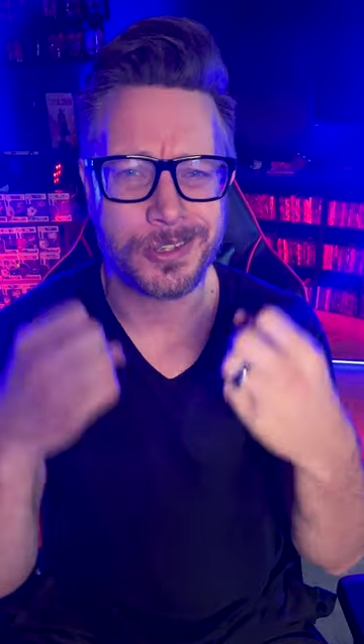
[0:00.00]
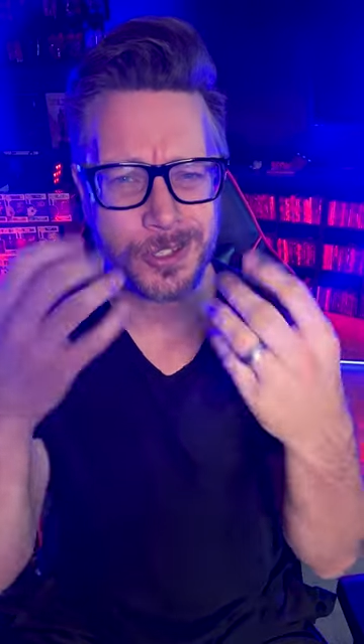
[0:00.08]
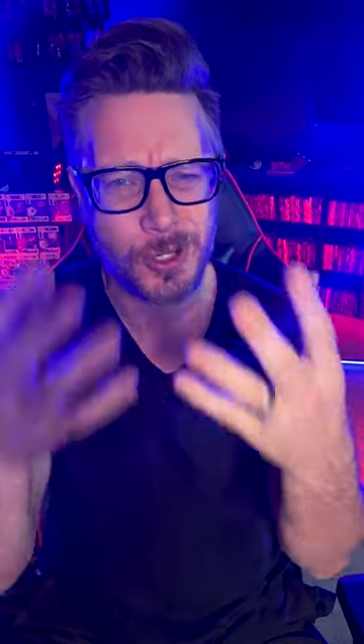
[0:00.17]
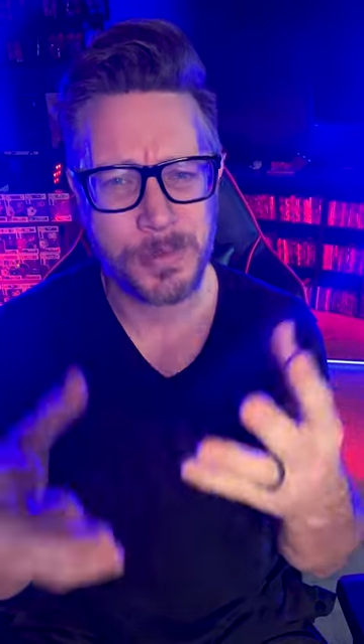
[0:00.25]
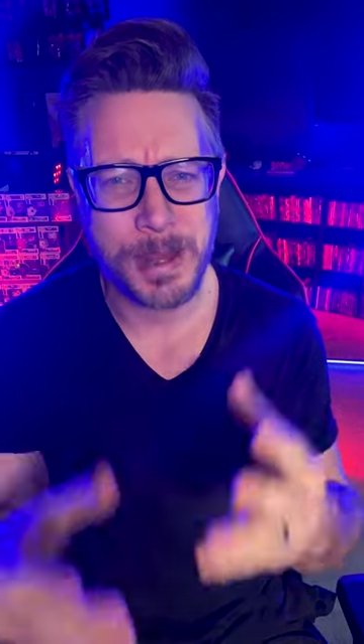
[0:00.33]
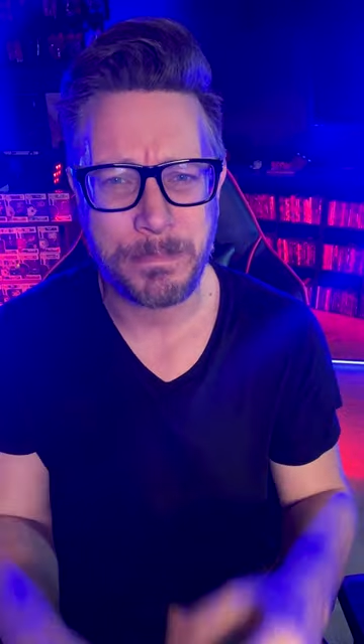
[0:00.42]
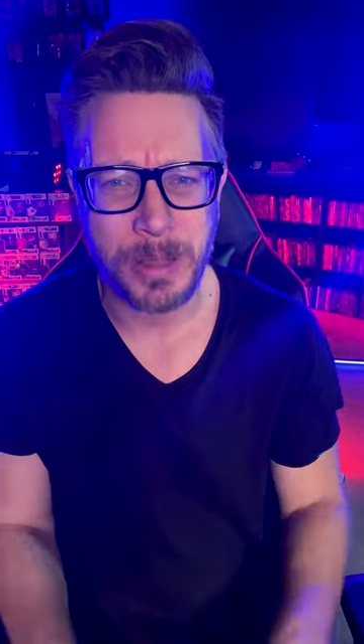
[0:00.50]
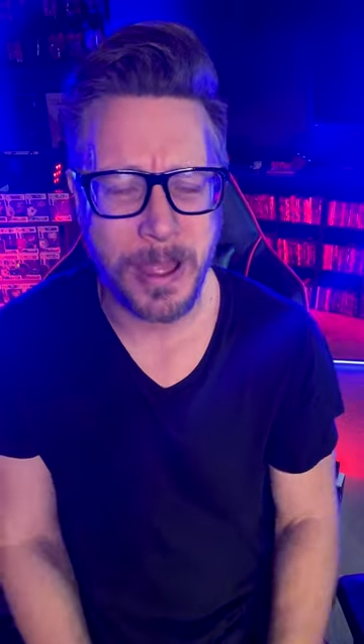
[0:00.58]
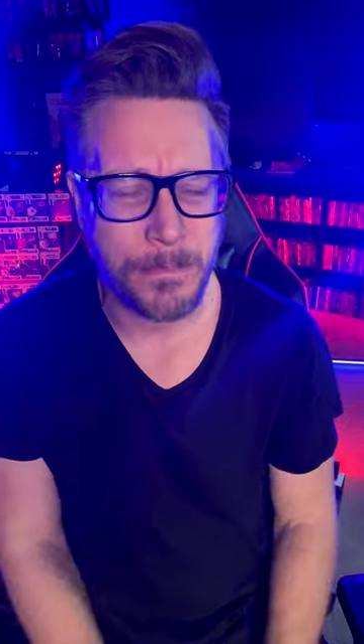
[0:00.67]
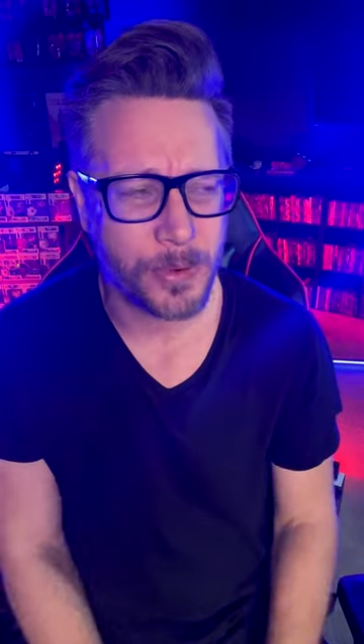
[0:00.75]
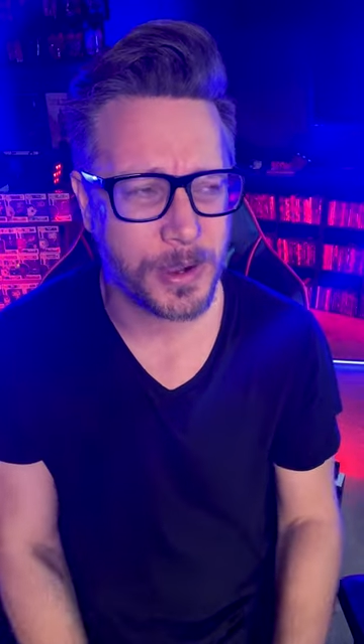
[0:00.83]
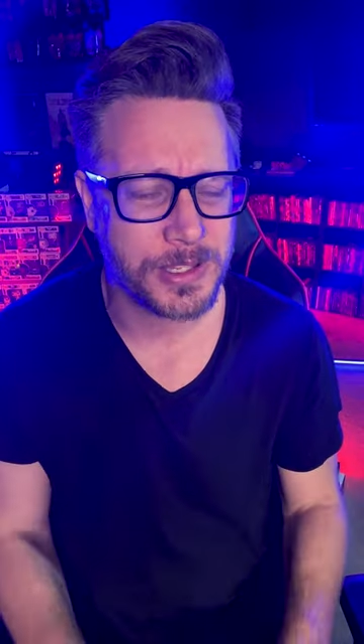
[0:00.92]
there's too many
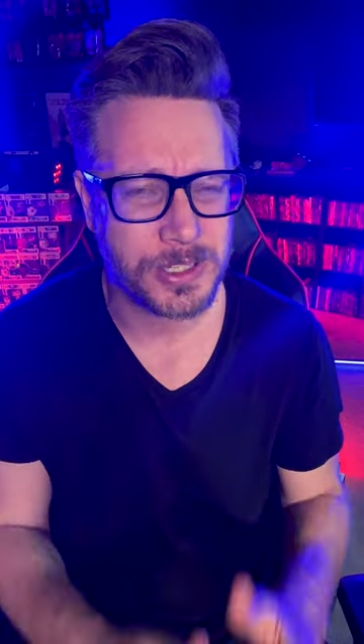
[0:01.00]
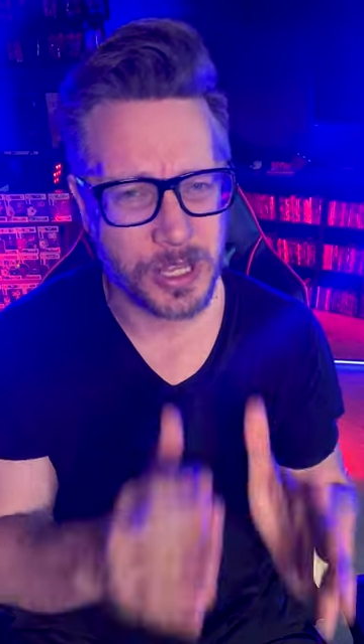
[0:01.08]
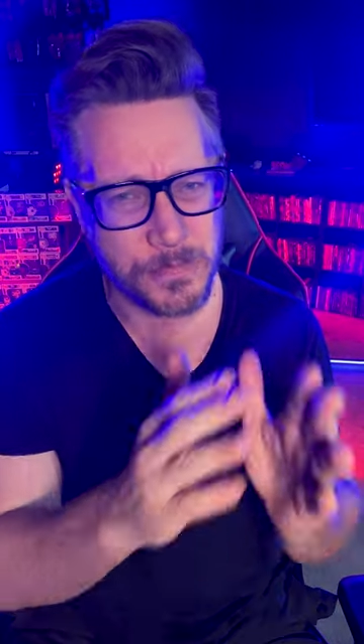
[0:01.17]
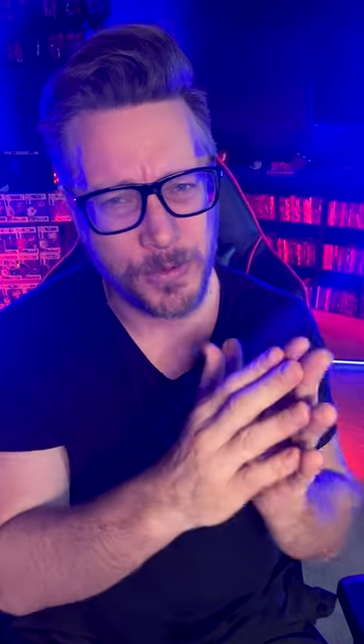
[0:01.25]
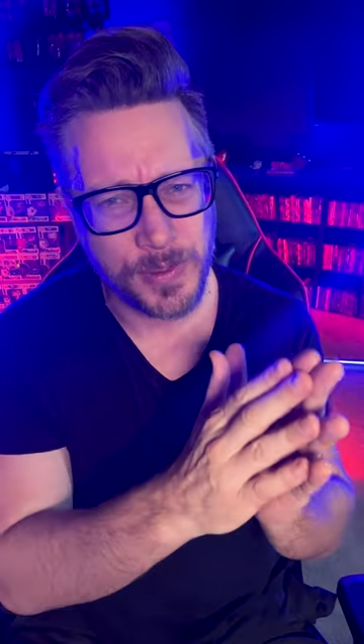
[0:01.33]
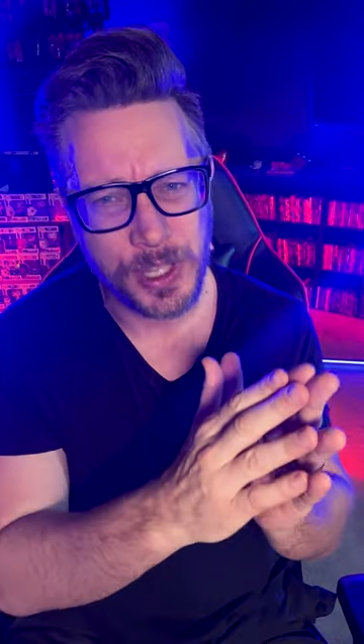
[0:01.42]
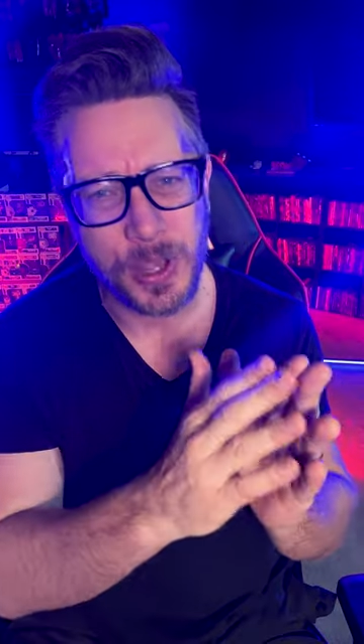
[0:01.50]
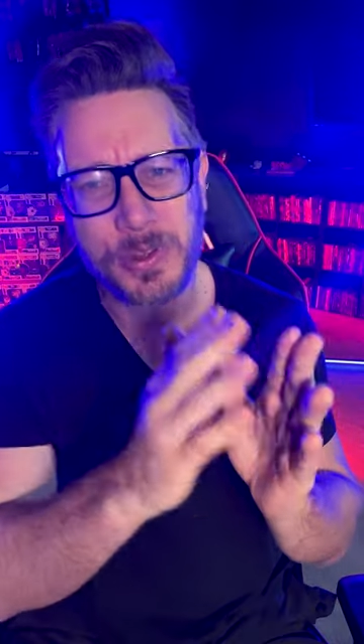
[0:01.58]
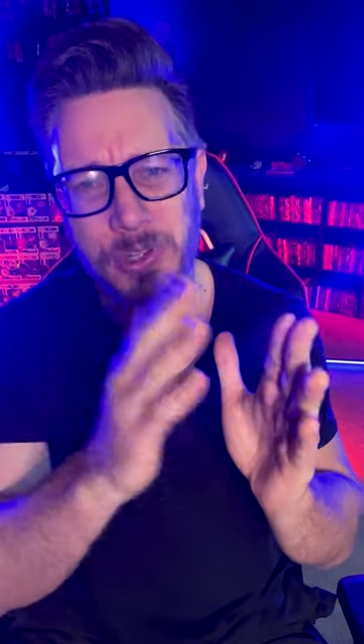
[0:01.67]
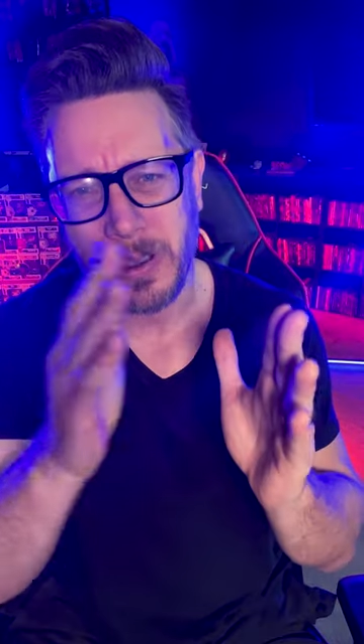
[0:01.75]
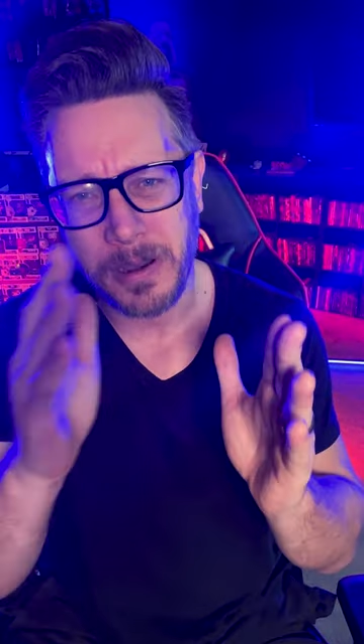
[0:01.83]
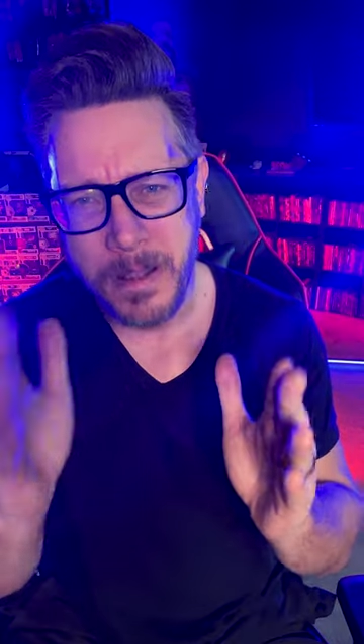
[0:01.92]
plot points, so the movie
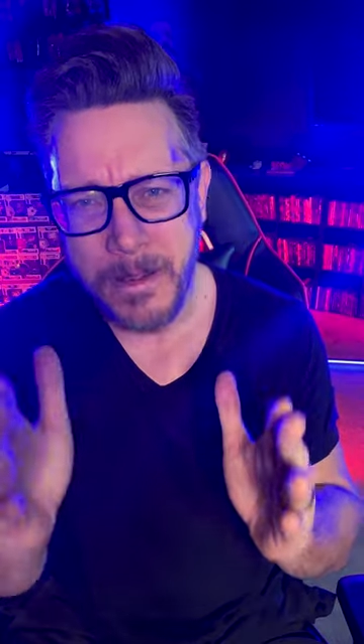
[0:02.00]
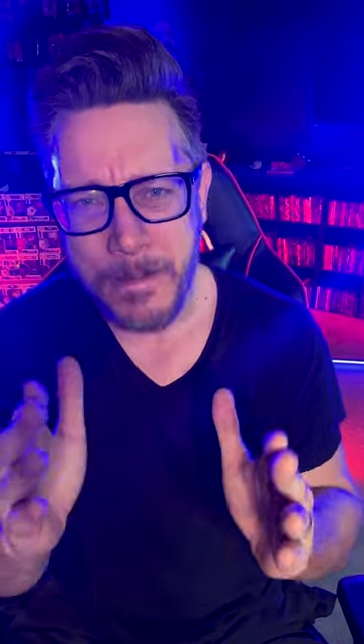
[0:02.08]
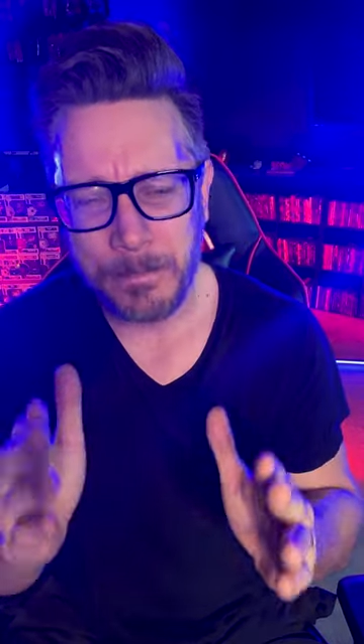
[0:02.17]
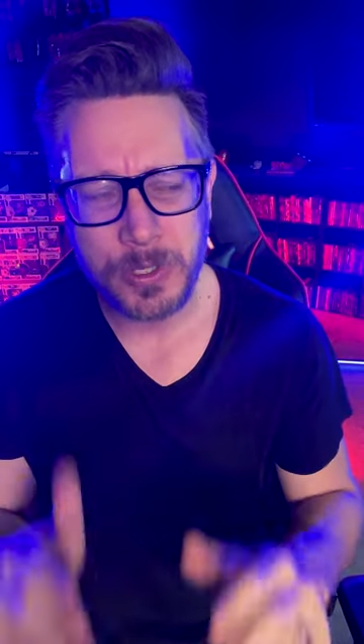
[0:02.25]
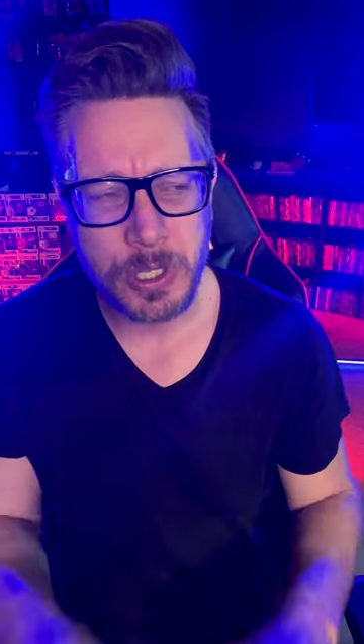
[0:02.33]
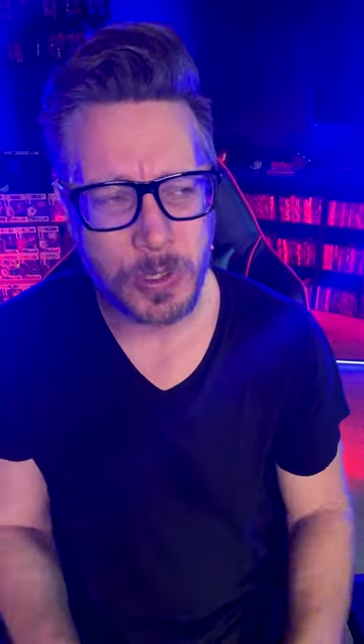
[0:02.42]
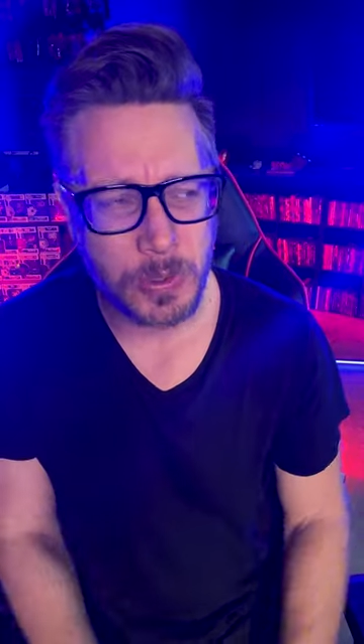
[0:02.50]
goes on too